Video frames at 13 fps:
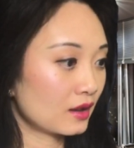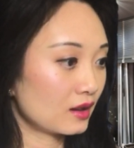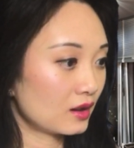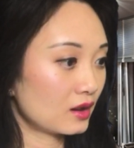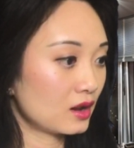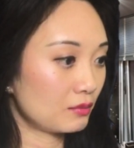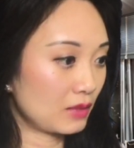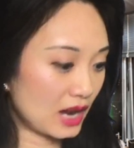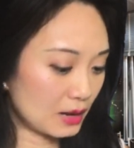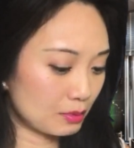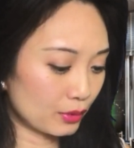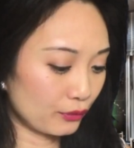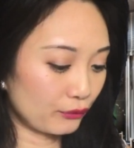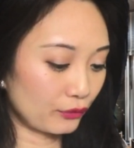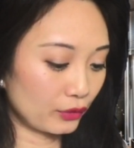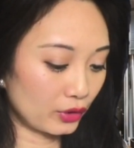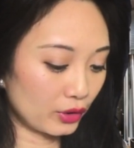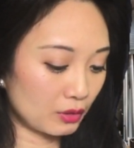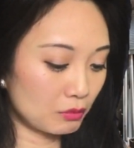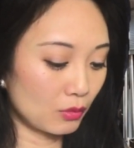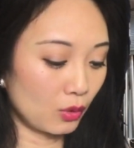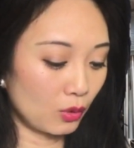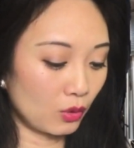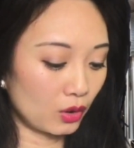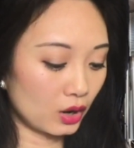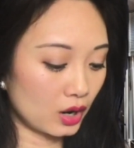Um, I prefer
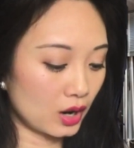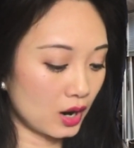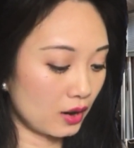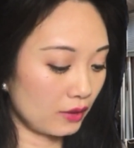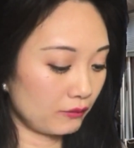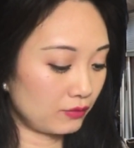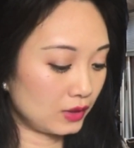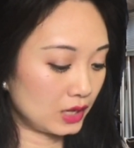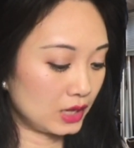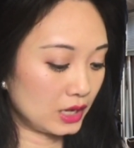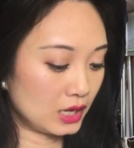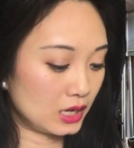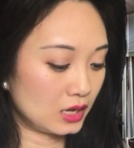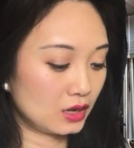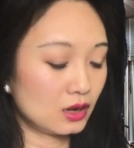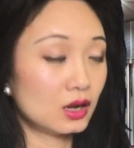more of the